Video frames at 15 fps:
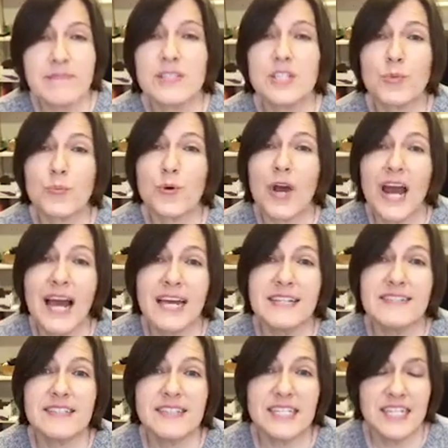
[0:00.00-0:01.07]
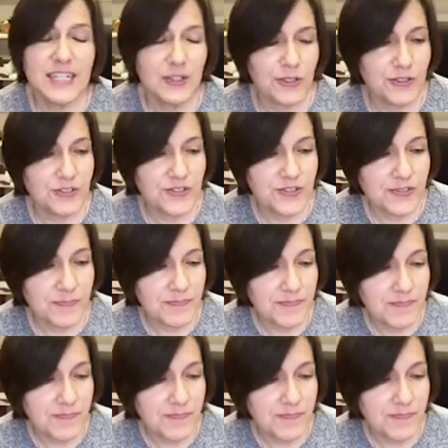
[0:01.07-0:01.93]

Surprise tears.